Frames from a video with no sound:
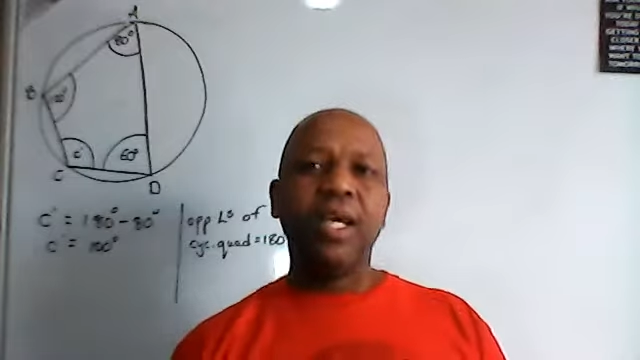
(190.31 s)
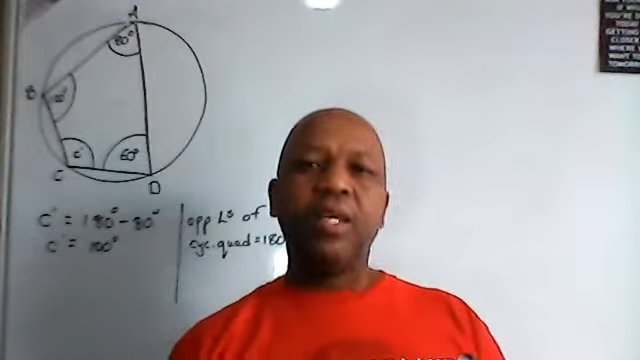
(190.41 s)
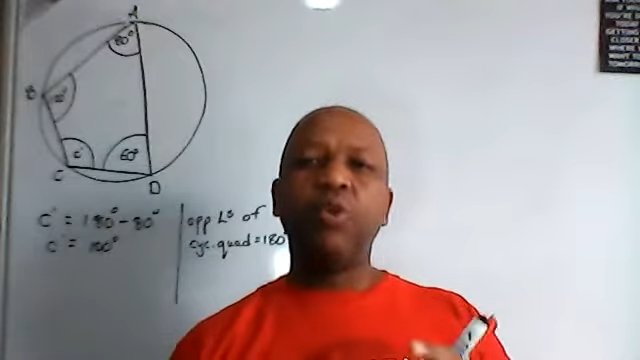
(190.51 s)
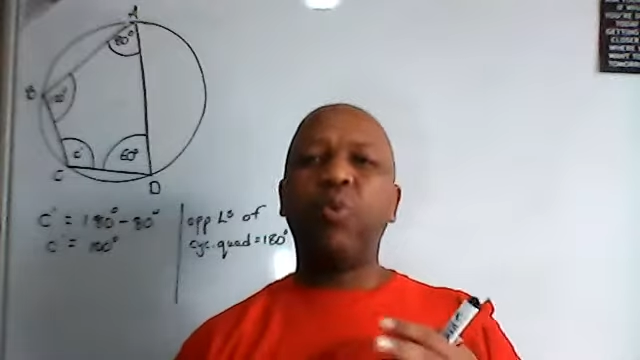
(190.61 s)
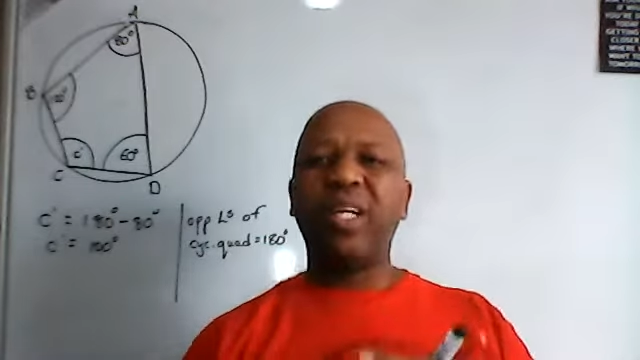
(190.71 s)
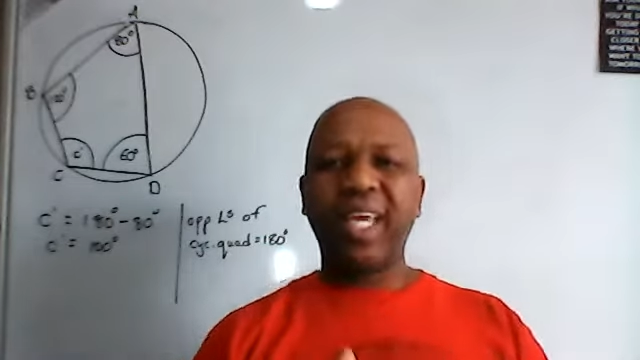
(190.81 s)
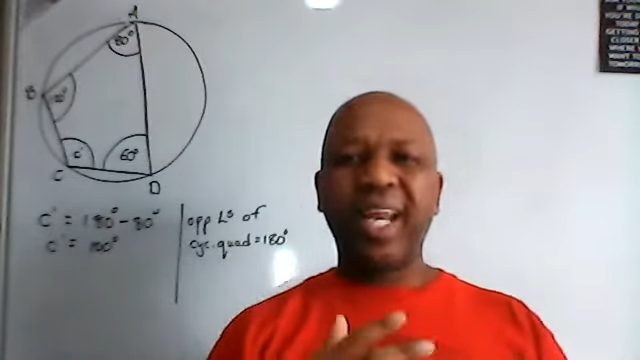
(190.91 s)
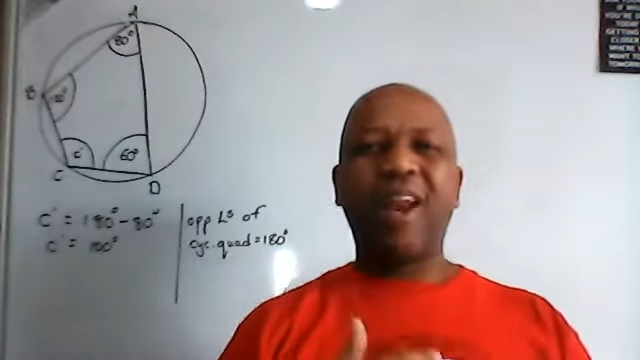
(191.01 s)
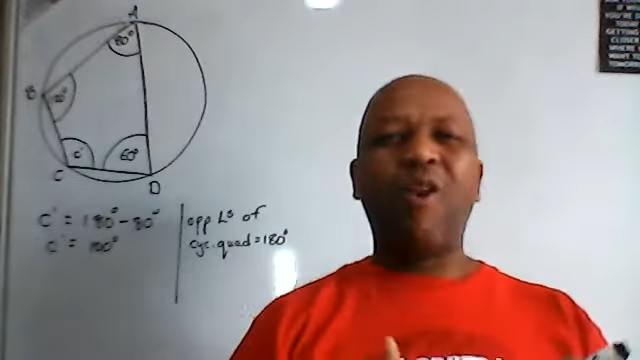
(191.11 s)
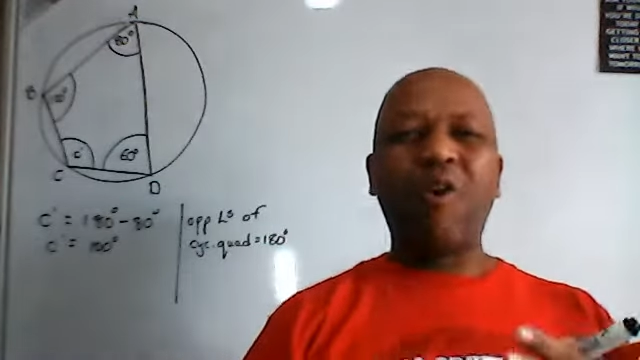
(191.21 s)
you will get
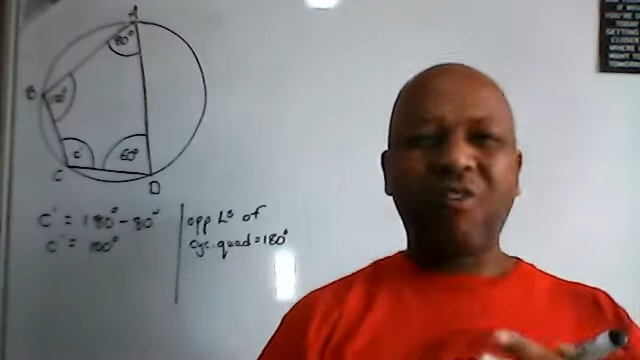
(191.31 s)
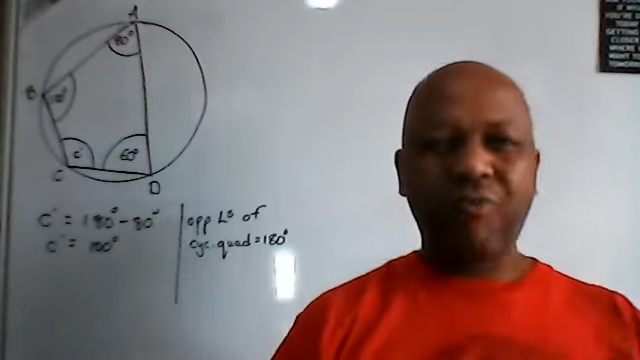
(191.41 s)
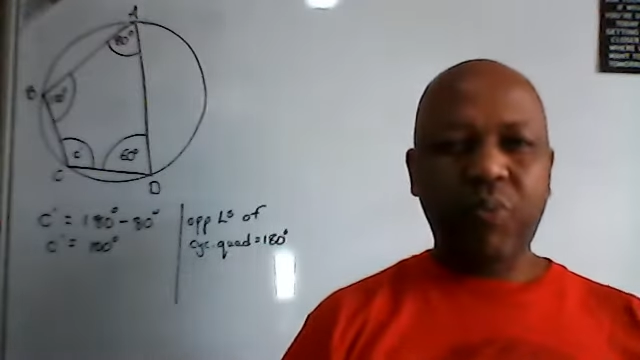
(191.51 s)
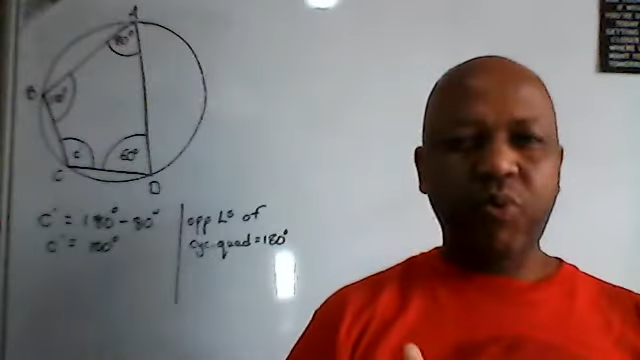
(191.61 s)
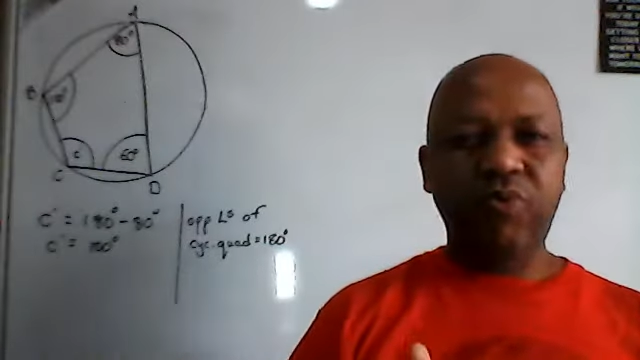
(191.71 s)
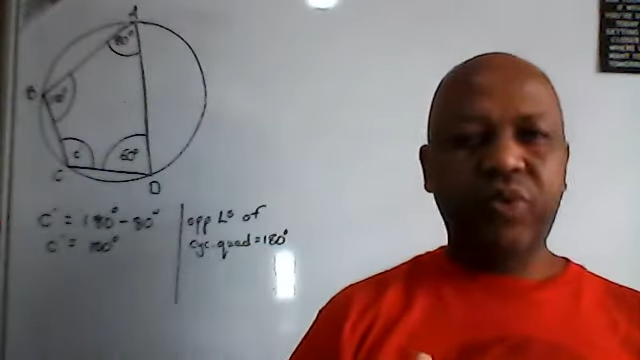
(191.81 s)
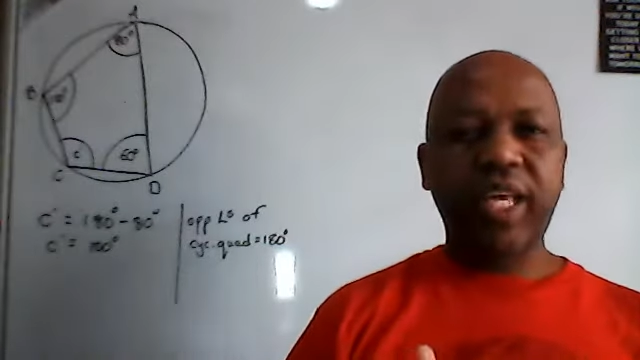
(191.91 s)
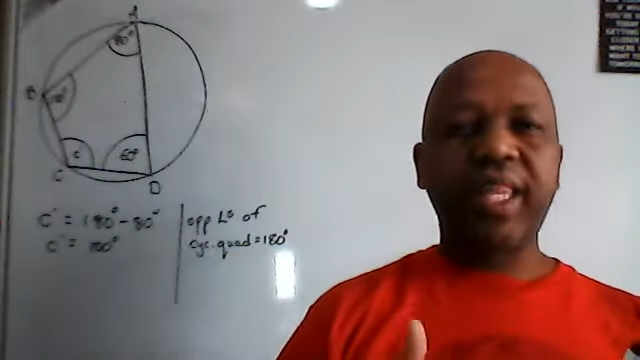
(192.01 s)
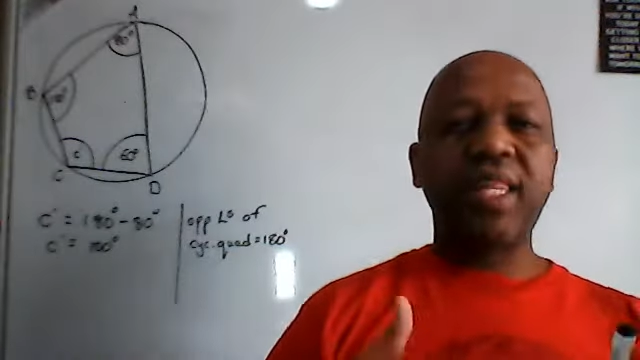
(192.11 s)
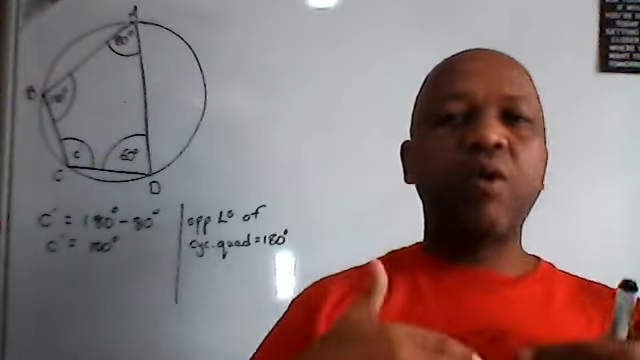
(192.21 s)
a lot of proofs
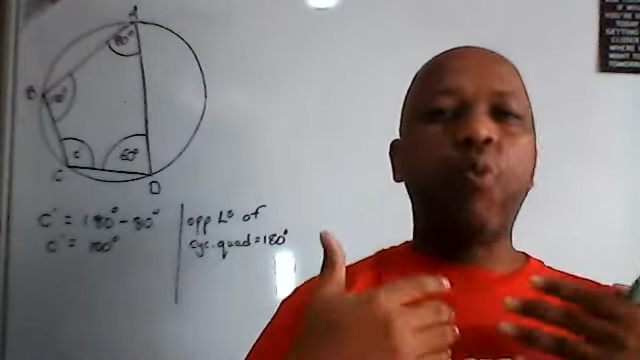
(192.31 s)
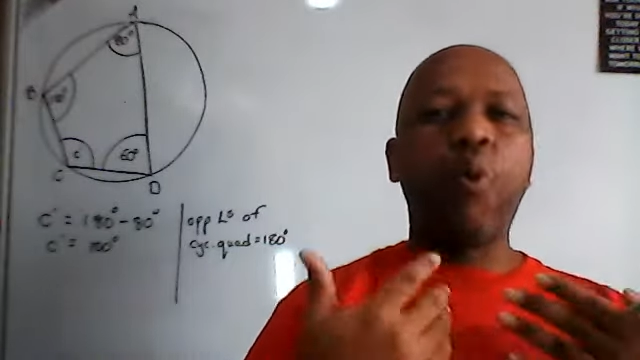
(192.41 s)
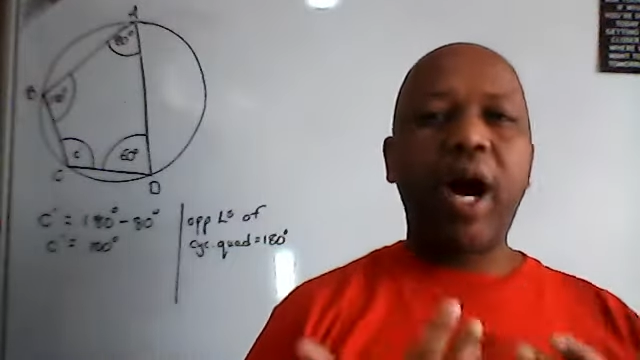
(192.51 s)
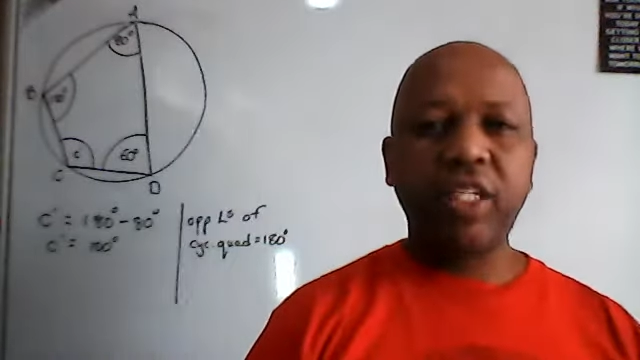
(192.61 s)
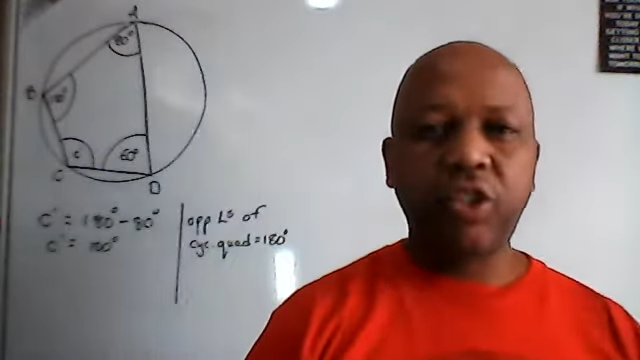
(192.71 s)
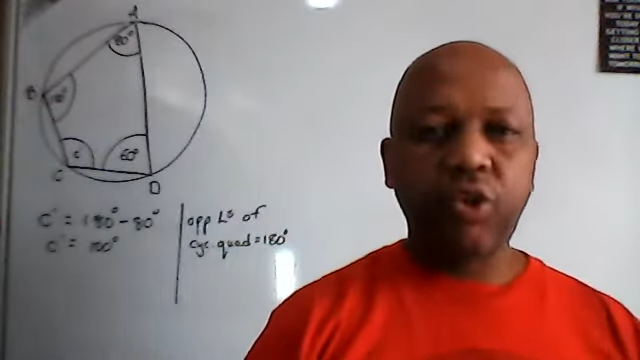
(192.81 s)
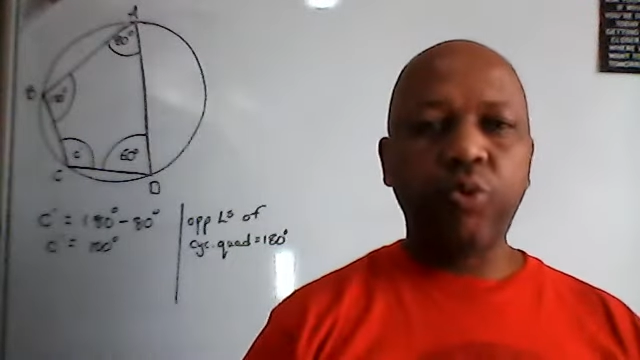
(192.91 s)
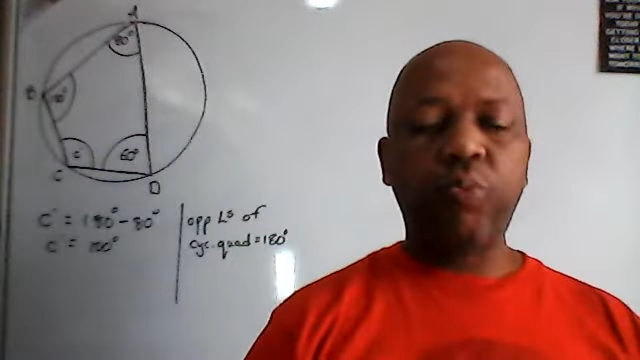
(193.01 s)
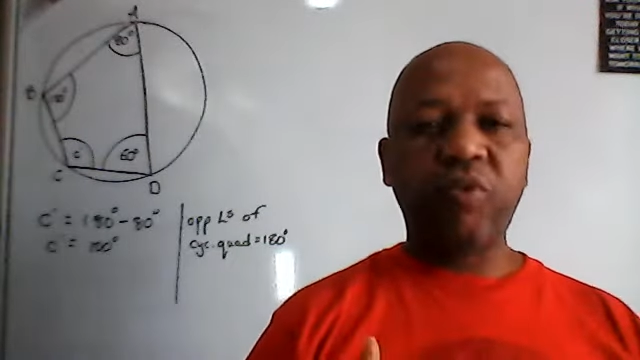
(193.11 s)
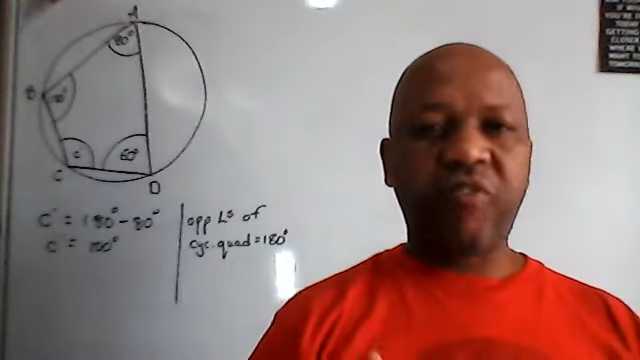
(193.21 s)
and they want you
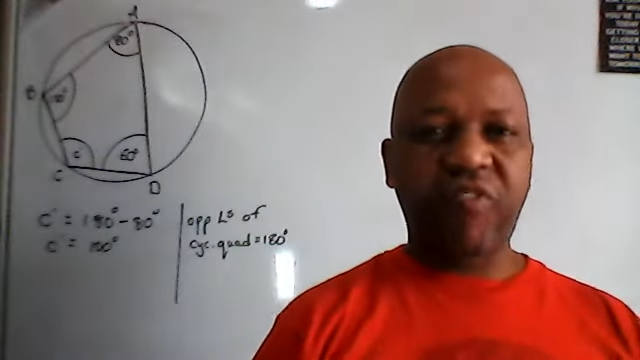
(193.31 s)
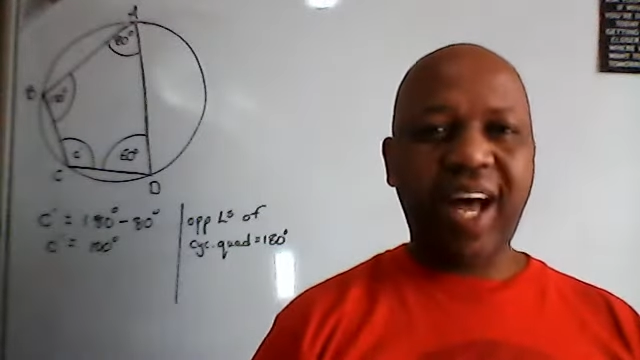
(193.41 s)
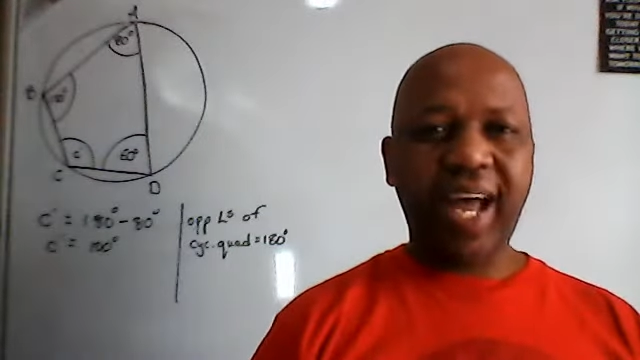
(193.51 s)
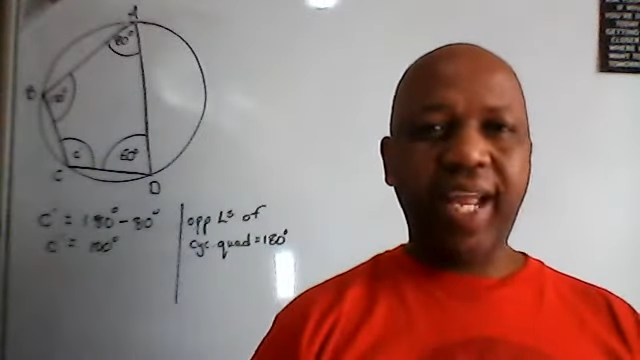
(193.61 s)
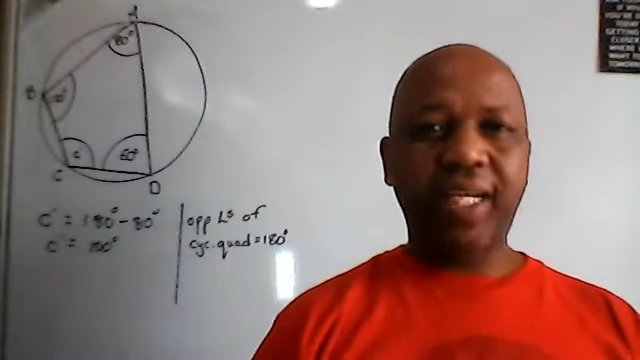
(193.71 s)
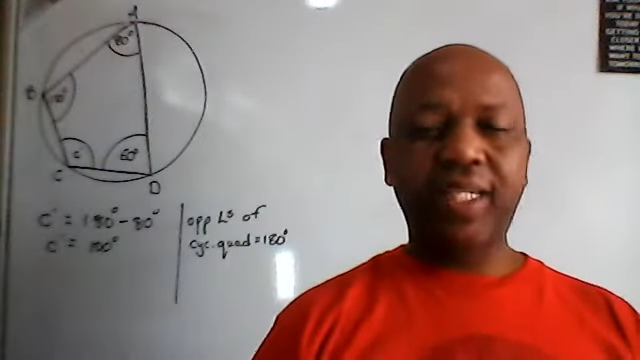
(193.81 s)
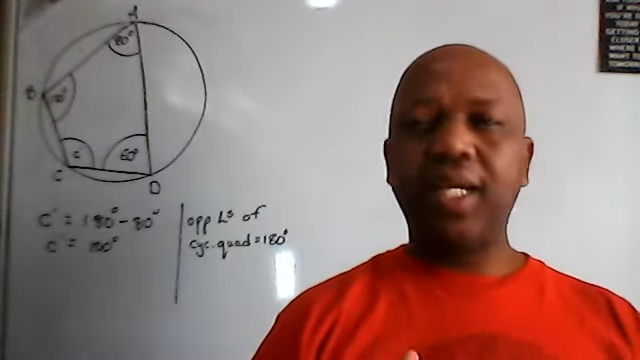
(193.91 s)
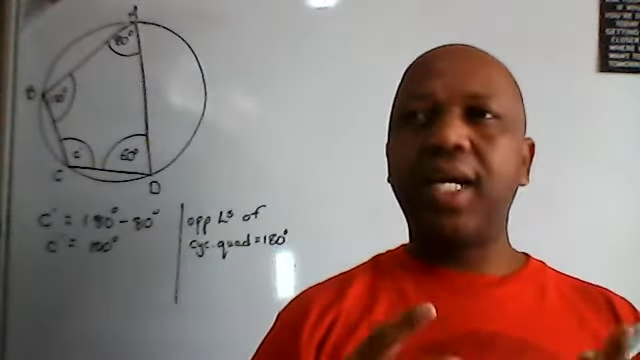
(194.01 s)
to provide